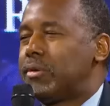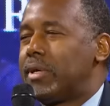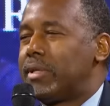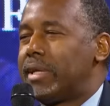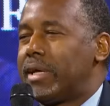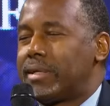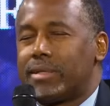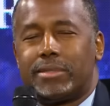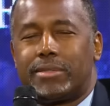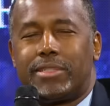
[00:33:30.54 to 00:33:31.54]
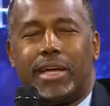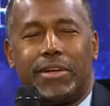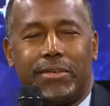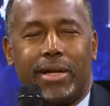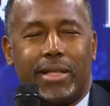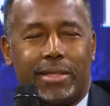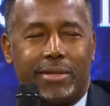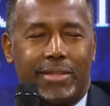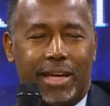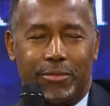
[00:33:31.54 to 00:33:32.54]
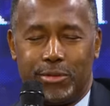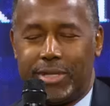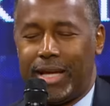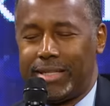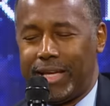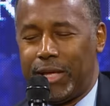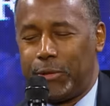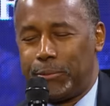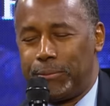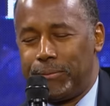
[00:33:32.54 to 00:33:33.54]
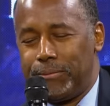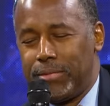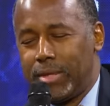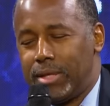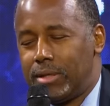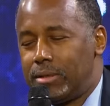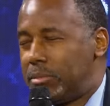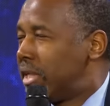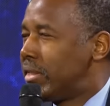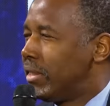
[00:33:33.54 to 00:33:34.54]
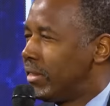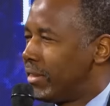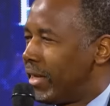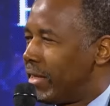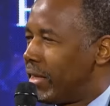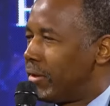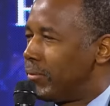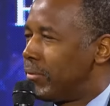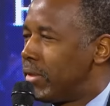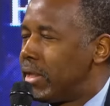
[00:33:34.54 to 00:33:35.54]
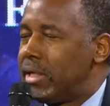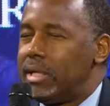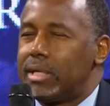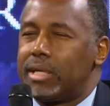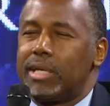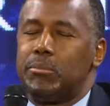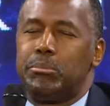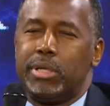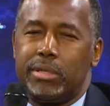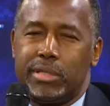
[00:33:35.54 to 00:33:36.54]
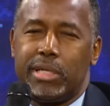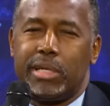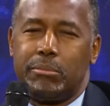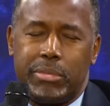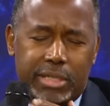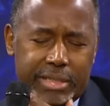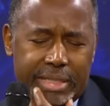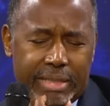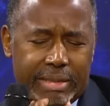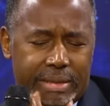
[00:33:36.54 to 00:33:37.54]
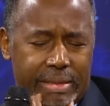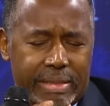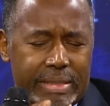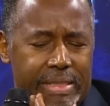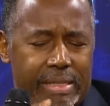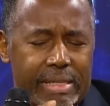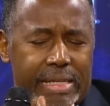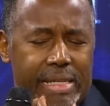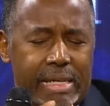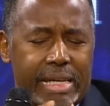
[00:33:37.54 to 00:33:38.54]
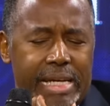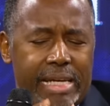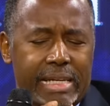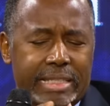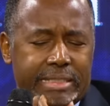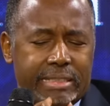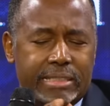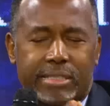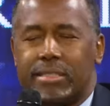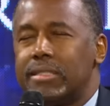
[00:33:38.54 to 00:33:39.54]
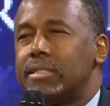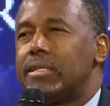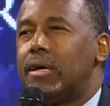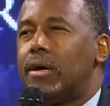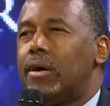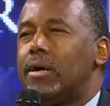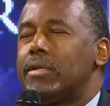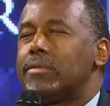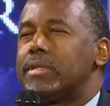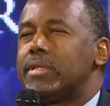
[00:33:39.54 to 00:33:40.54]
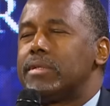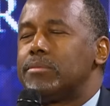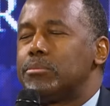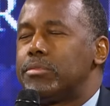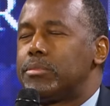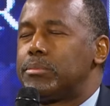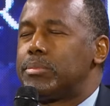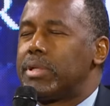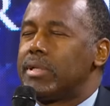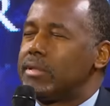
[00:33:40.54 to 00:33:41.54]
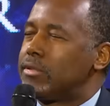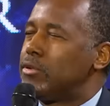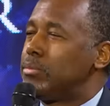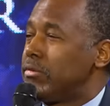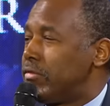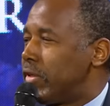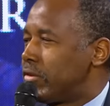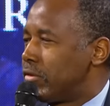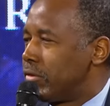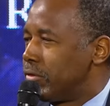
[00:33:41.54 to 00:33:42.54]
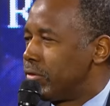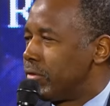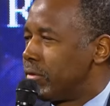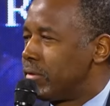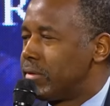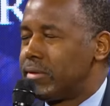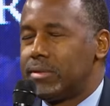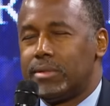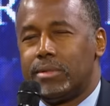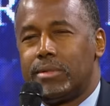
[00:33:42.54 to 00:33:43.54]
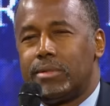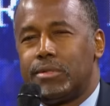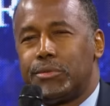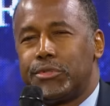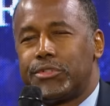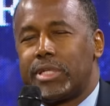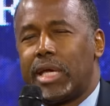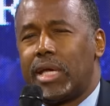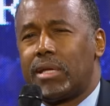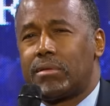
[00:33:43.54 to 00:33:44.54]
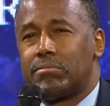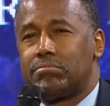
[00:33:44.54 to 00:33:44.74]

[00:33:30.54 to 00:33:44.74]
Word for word: all that chatter out there. That will die down. But it didn't die down. It kept building and building. And all of the political professionals were saying,